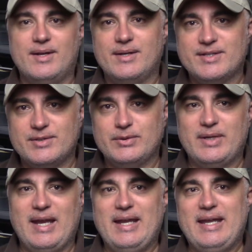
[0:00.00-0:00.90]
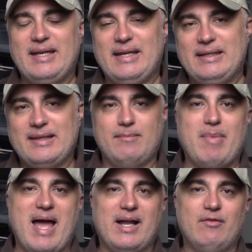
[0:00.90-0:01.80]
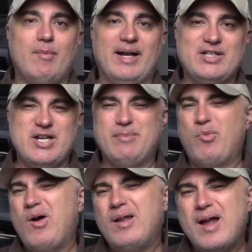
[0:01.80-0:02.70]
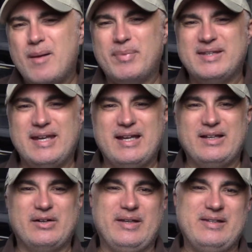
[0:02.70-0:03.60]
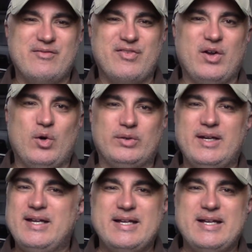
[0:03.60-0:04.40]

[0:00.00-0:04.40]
So getting it into the back of my Jeep, while not particularly difficult,